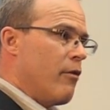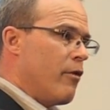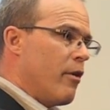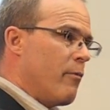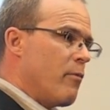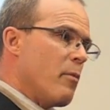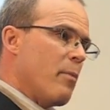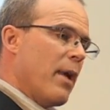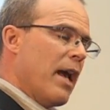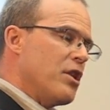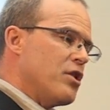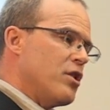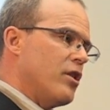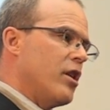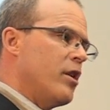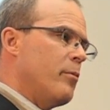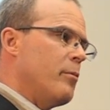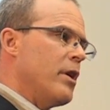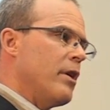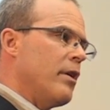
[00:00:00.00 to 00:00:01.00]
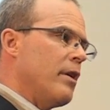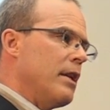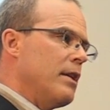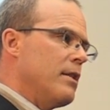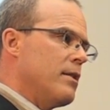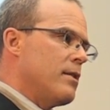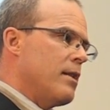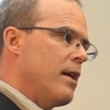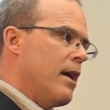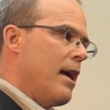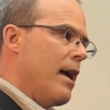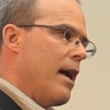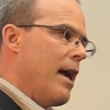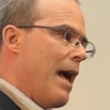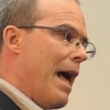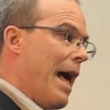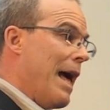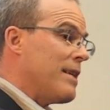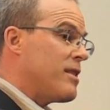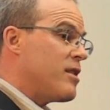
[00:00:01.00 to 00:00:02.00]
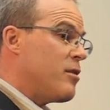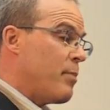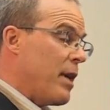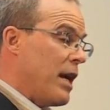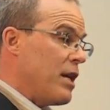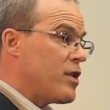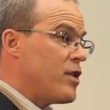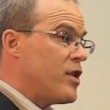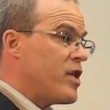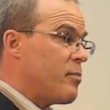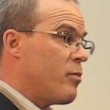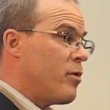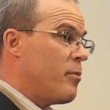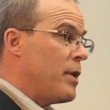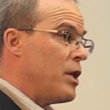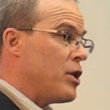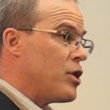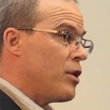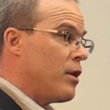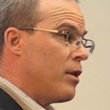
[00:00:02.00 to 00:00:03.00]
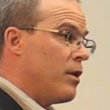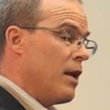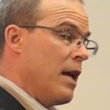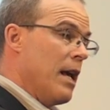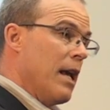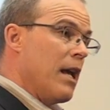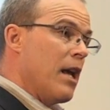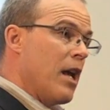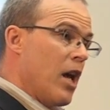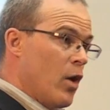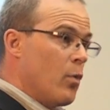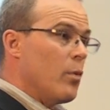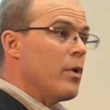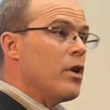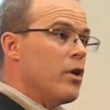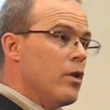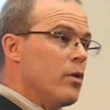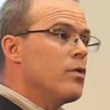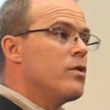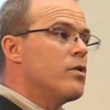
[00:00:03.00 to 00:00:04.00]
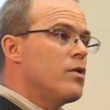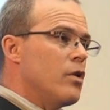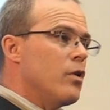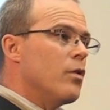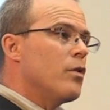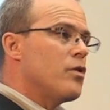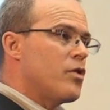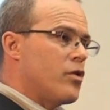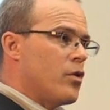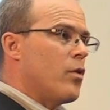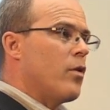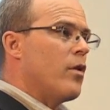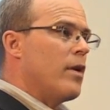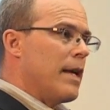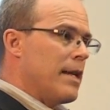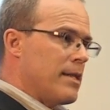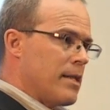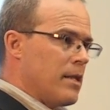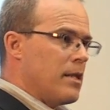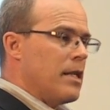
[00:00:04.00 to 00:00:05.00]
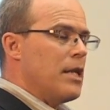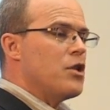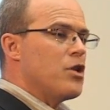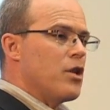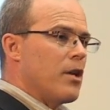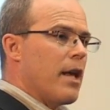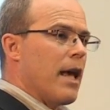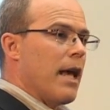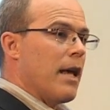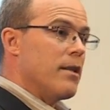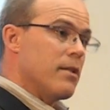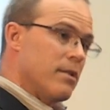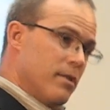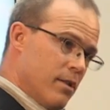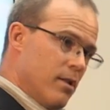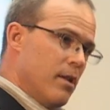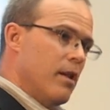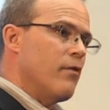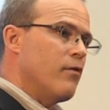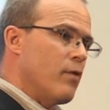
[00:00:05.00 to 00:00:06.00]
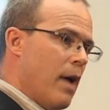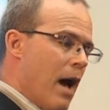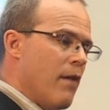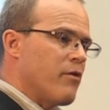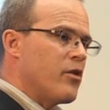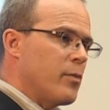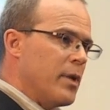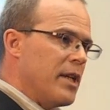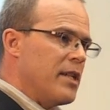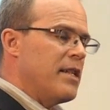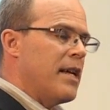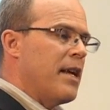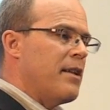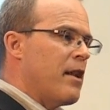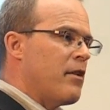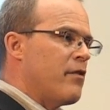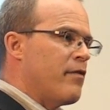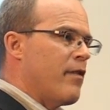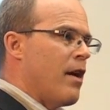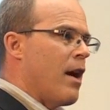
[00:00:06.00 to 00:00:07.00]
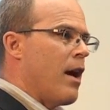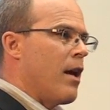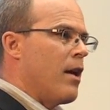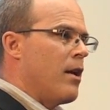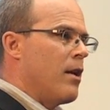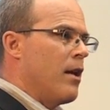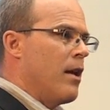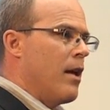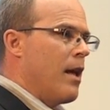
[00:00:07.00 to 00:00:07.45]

from the patient communities, ask the patient's permission, can we use your story as a teaching case after we de-identify it?